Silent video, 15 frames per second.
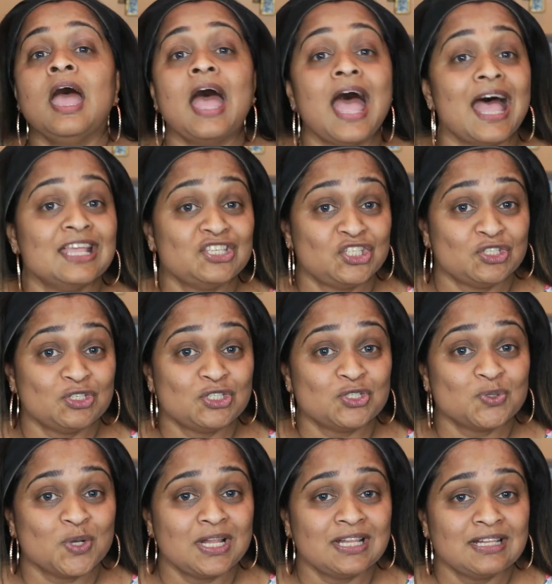As
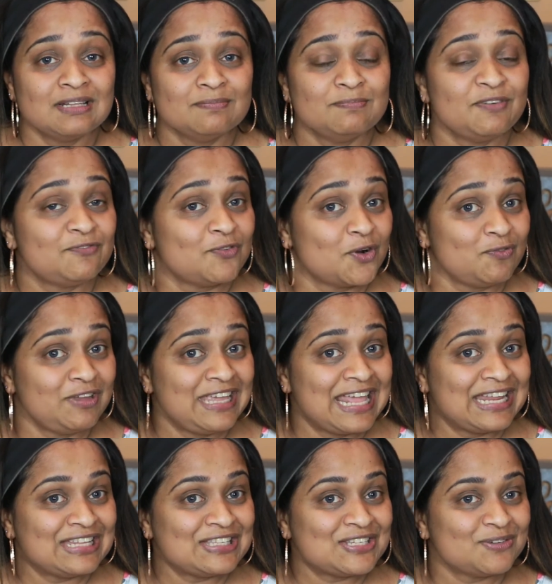usual, before we
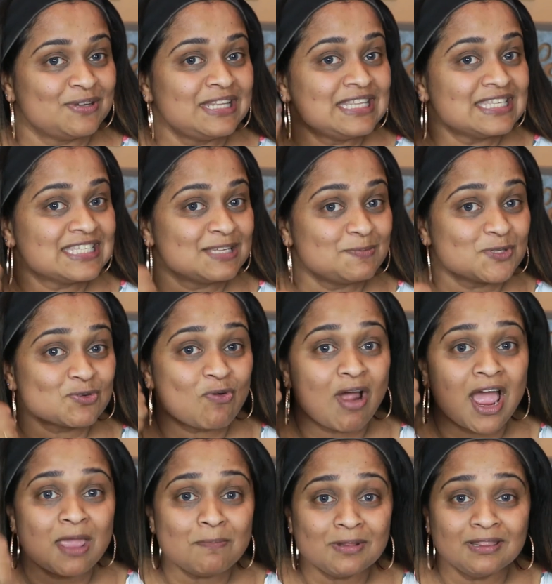get into it,
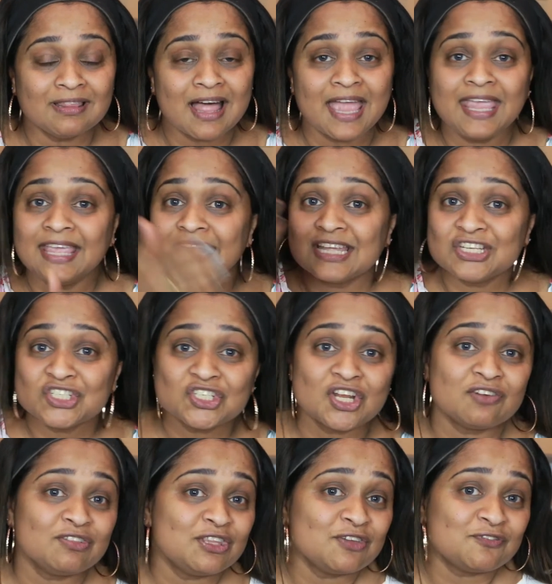subscribe, like, and
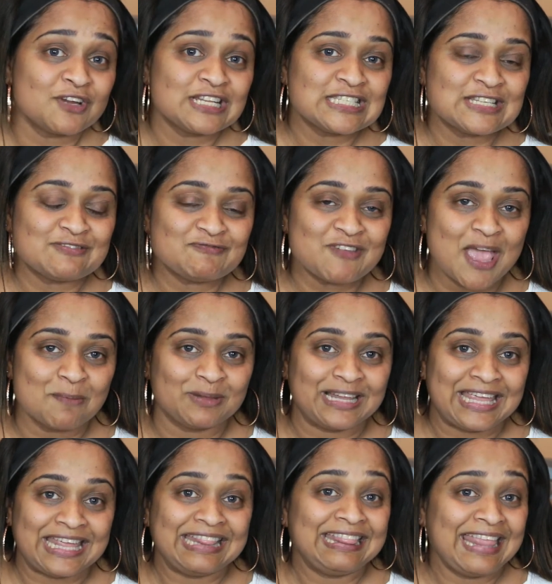share with your friends and
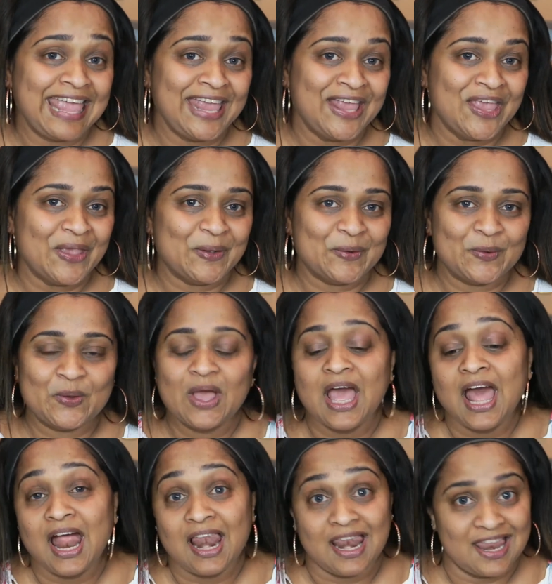family. Thank you.
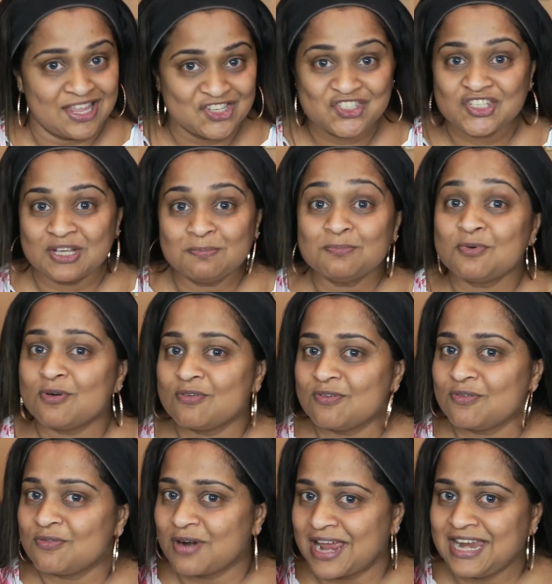Let's jump
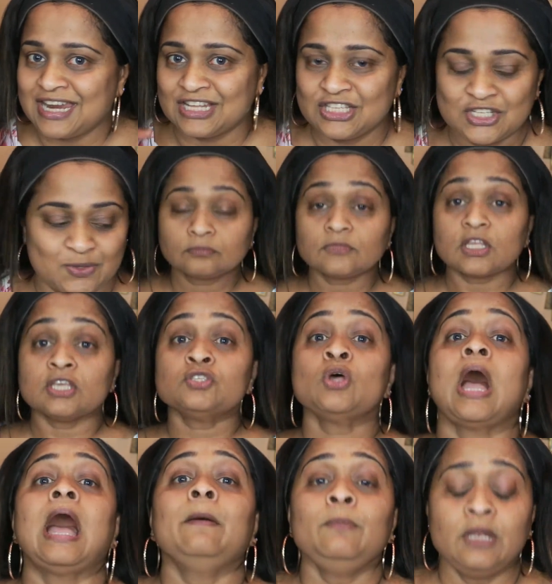right into it.
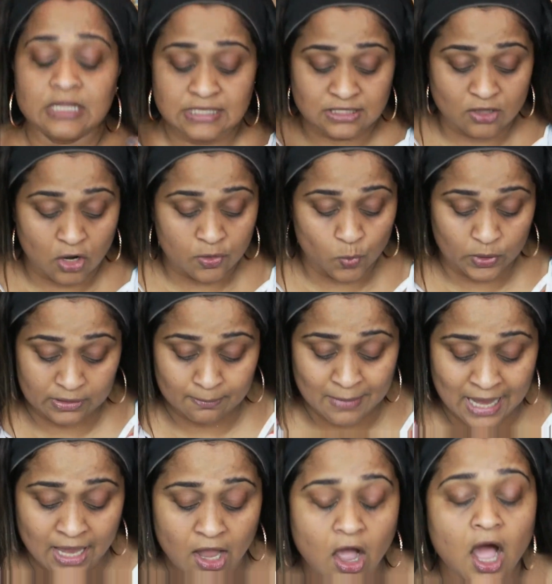So I'm going to start with
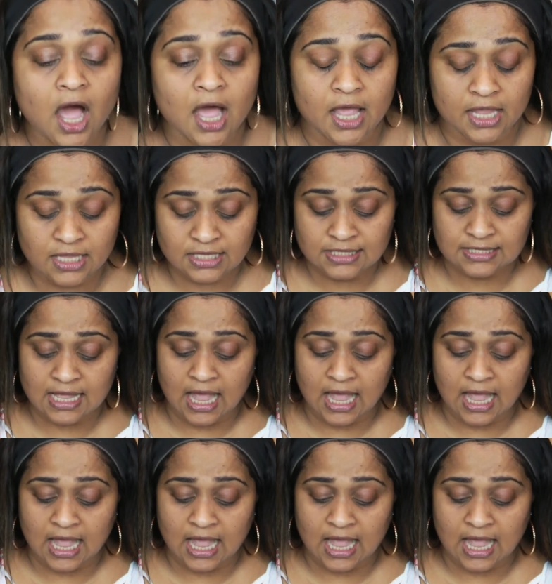my eyes.